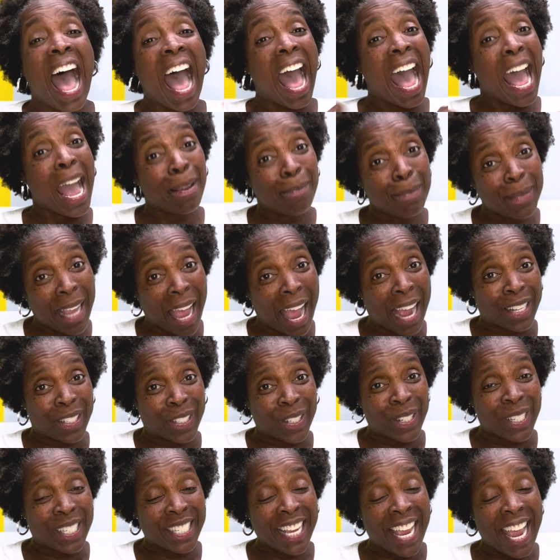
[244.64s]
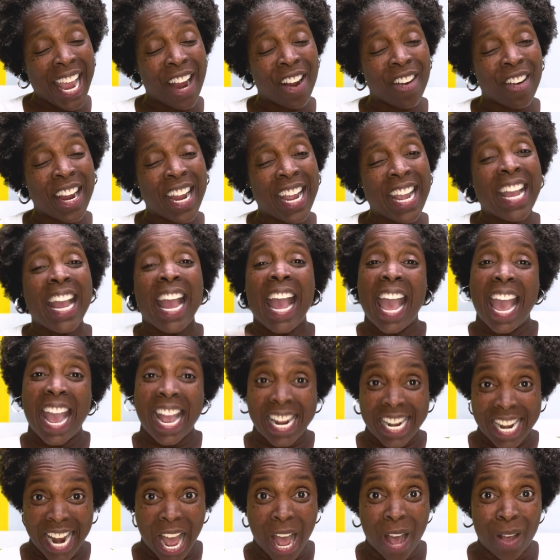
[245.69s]
I'm Dr. Terry,
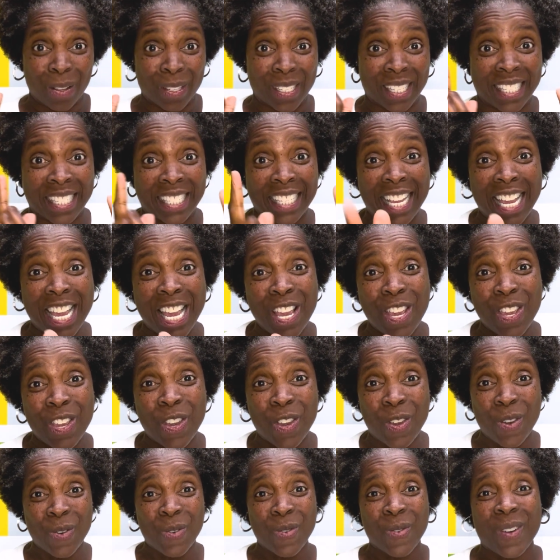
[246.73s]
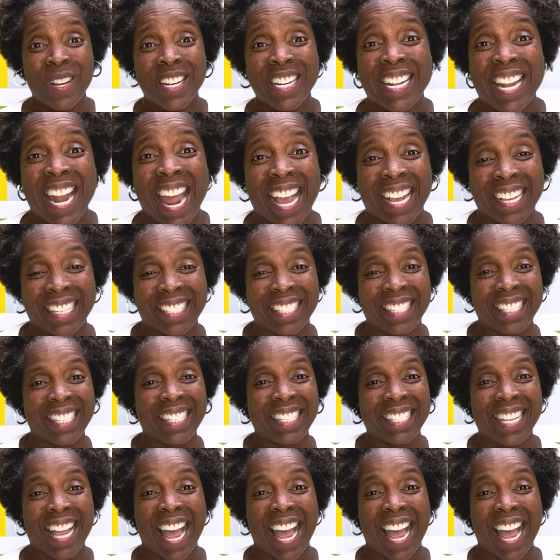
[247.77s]
and I'll see you next